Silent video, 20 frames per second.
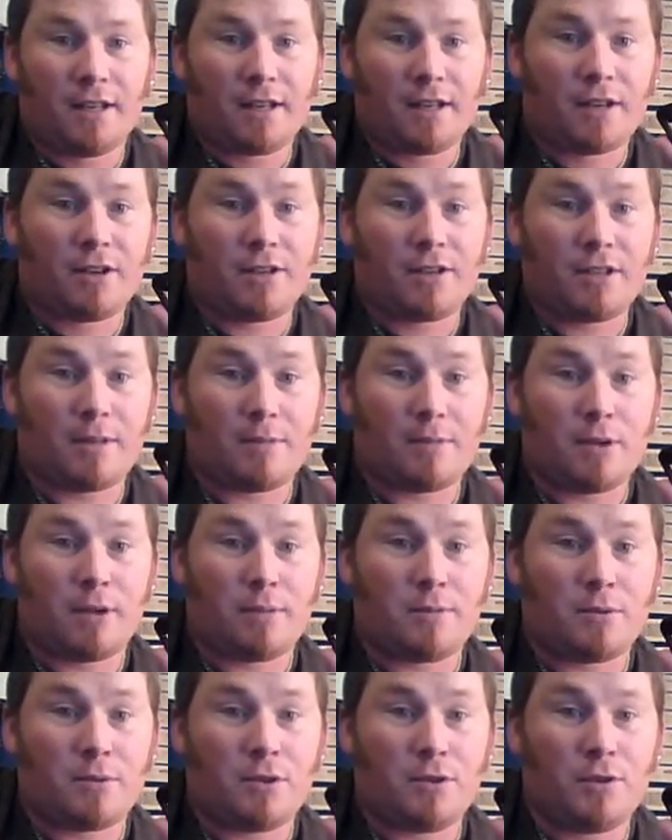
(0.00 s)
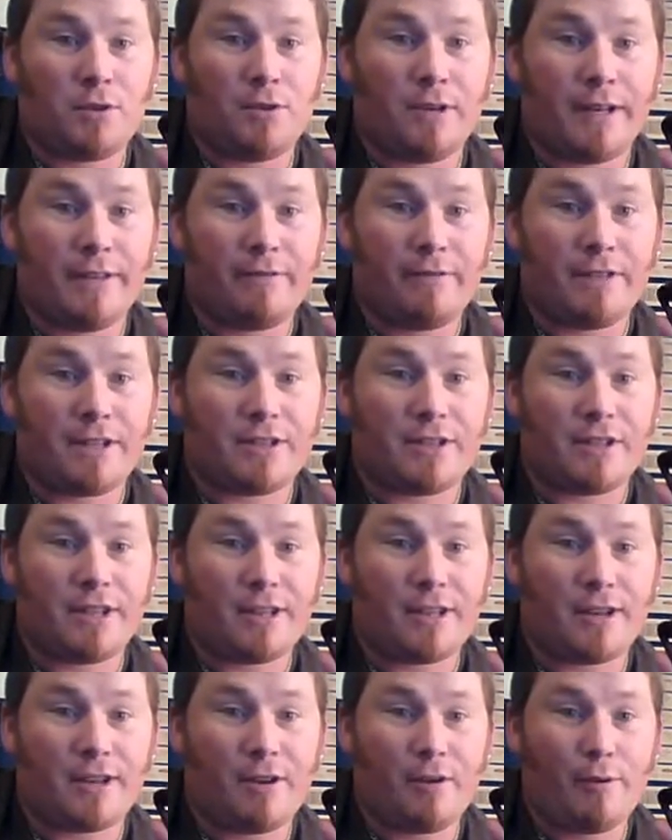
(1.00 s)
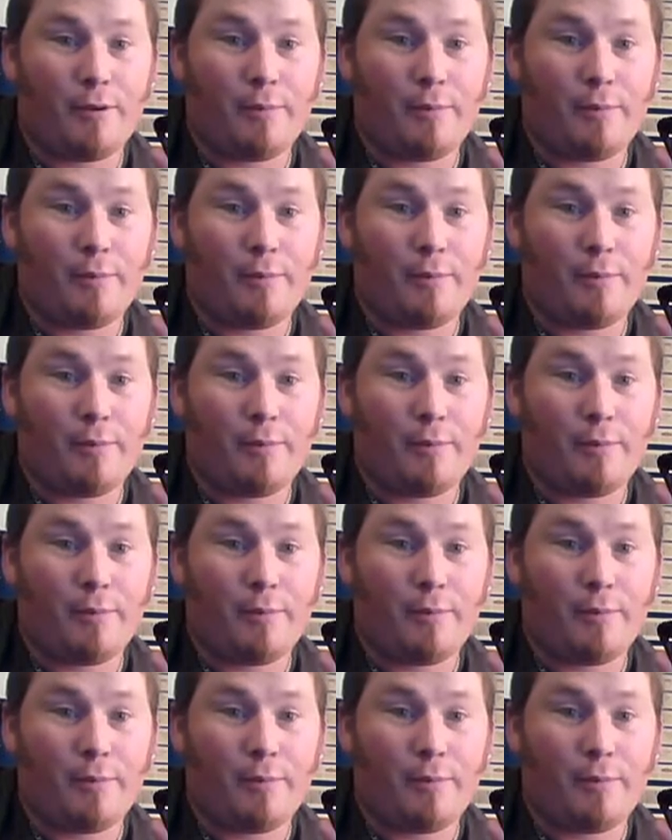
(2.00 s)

But sometimes you leave this thing at home.